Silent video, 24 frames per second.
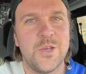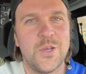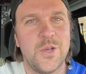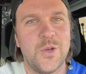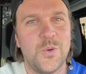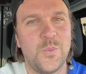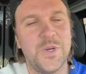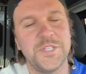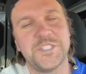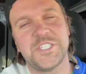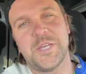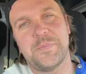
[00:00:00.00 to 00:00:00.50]

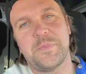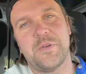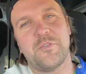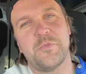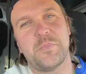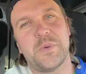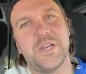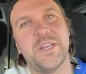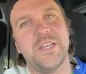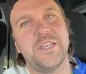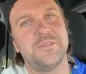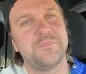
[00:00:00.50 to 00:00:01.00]
What's up,
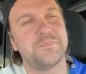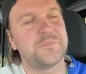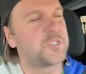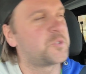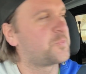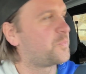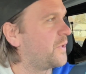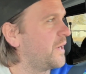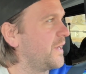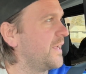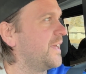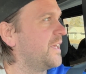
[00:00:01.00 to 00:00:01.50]
everybody?
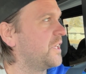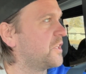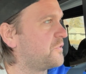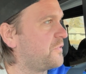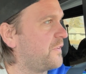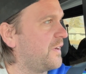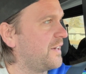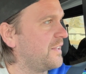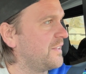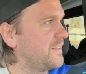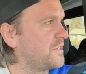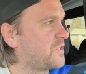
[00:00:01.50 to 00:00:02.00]
Spring has
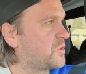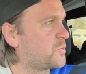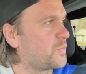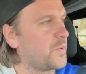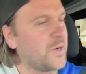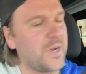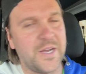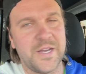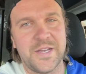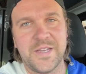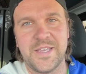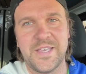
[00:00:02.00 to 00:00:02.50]
finally
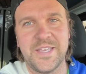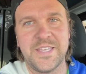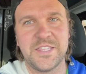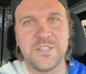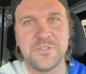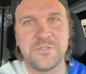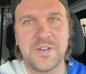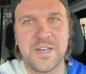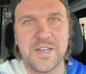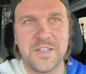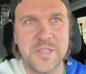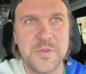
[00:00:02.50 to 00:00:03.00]
sprung in the
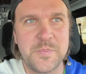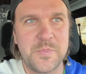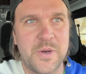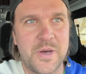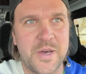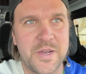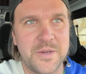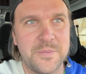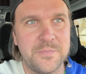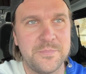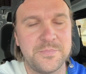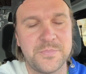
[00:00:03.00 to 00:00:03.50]
valley
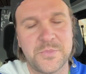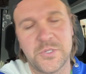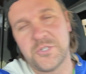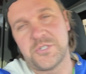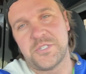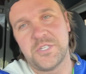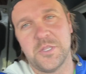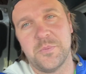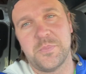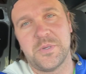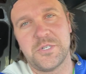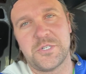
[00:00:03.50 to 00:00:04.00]
bottom. There's
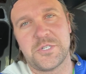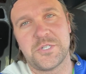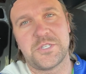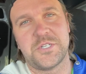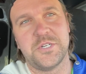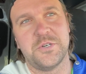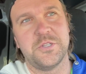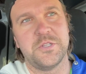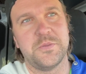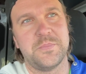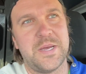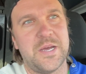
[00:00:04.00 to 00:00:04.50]
still a bunch of
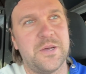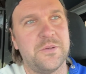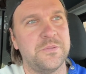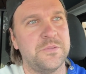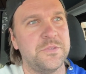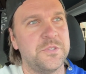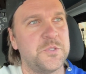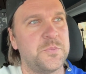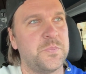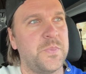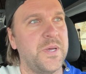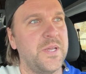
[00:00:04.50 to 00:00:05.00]
snow in the
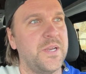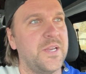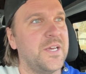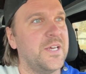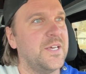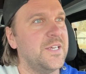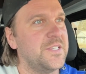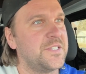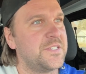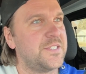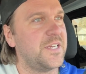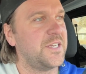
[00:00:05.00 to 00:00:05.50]
mountains, but
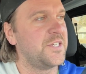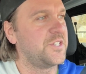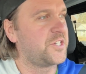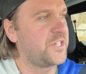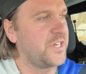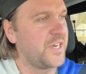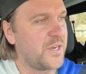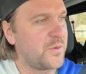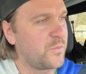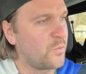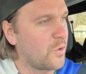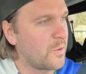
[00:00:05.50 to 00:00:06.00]

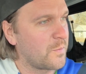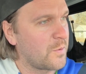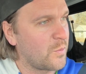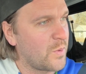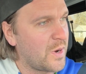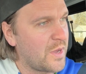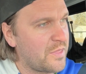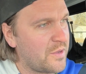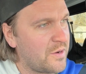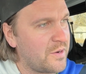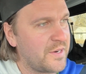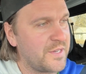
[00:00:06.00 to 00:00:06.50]
sunshine, warmer
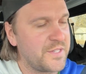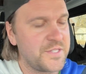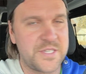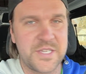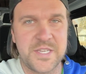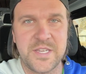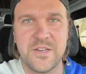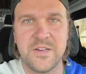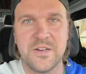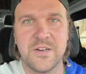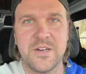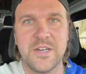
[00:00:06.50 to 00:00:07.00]
weather is
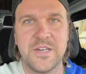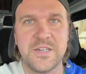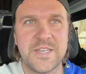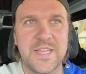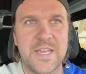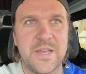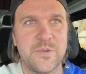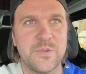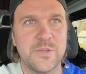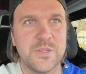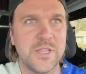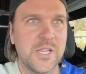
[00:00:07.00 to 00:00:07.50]
here
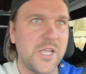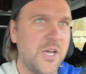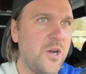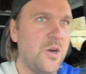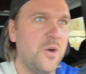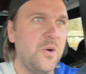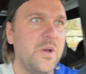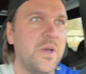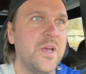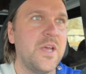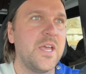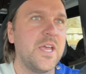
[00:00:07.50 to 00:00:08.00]
down
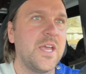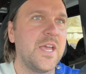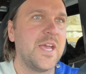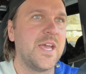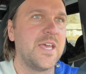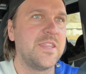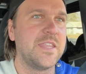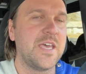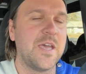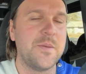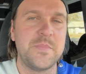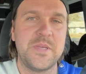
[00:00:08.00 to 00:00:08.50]
low,
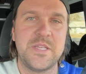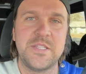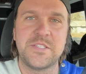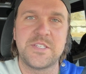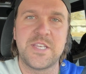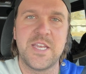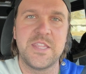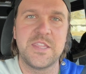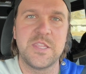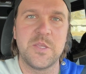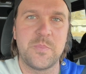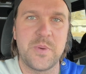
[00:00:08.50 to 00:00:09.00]
and that means
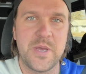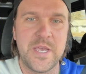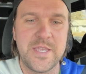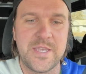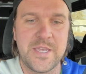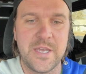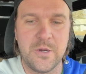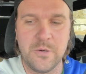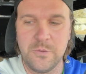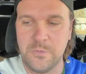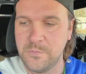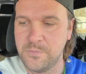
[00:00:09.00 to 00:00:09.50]
getting the bike
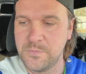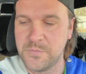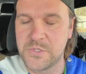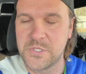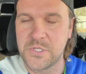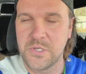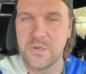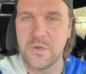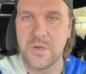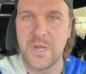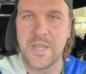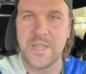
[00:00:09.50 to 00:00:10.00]
out.
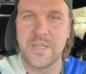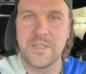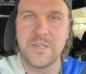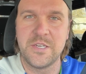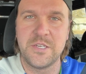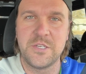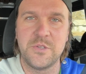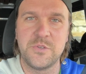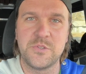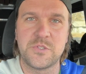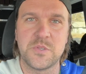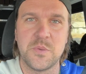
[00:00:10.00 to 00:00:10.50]
So I'm gonna
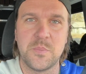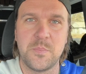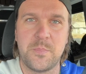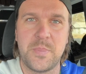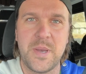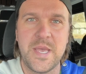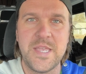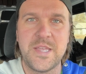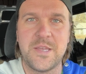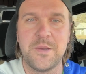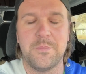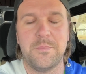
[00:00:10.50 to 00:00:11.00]
do some
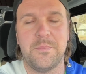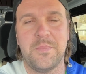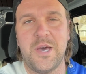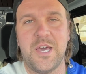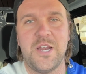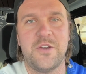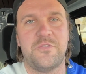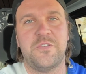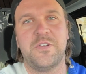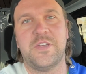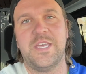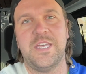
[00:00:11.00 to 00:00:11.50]
bike
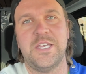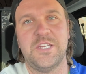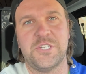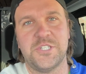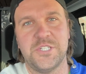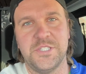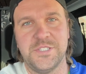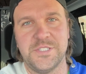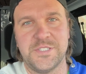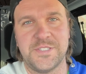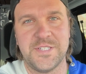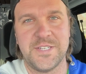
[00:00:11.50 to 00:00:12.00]

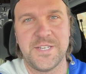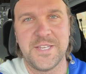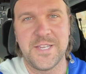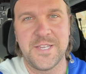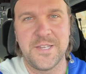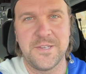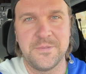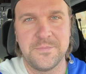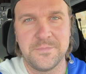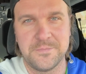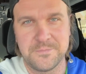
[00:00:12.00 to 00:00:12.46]
modifications today.